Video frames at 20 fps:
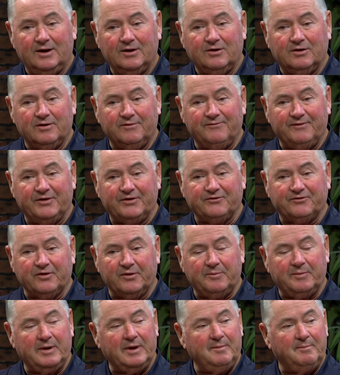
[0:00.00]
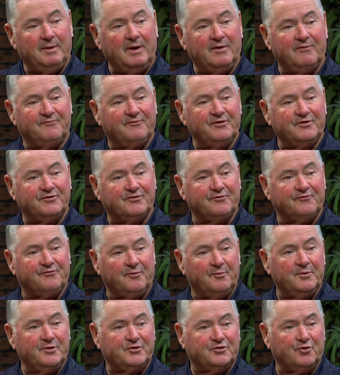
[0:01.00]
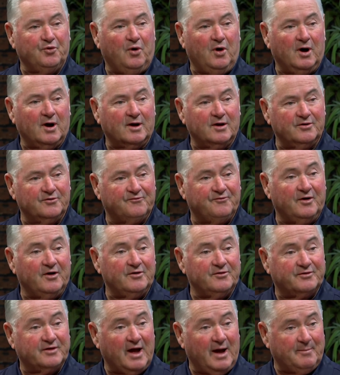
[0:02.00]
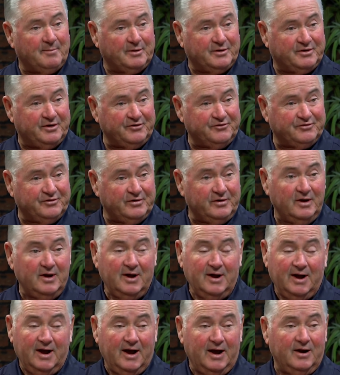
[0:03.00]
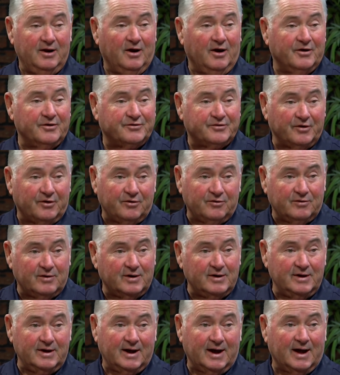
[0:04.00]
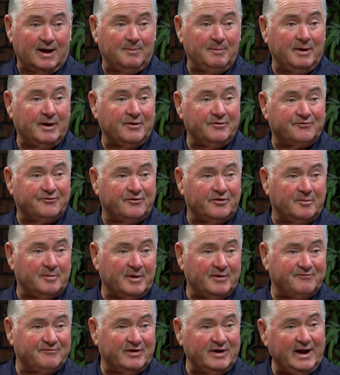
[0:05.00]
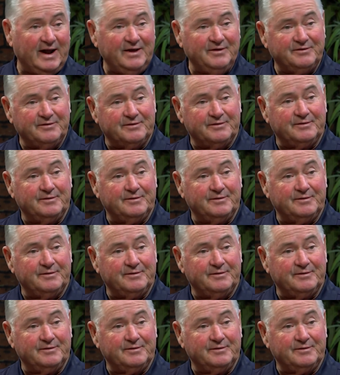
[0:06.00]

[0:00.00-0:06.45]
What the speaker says: could eventually be beneficial for Mishawaka as far as competition, and also you got to be concerned about finances.